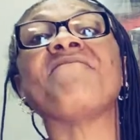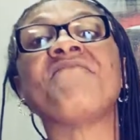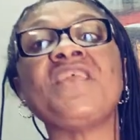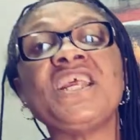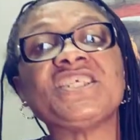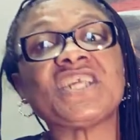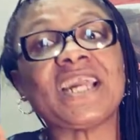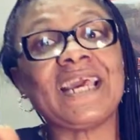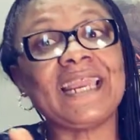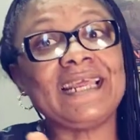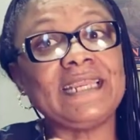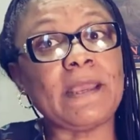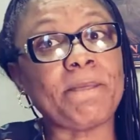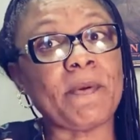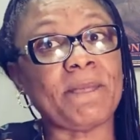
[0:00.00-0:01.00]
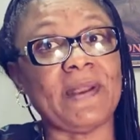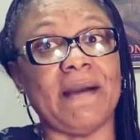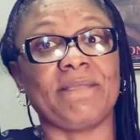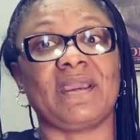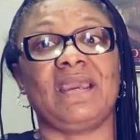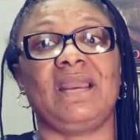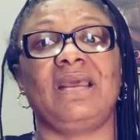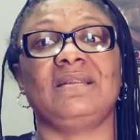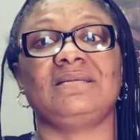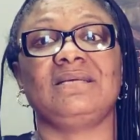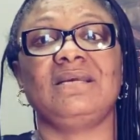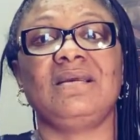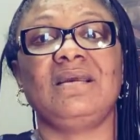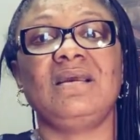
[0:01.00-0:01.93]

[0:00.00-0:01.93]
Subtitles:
finish killing the people I'm killing.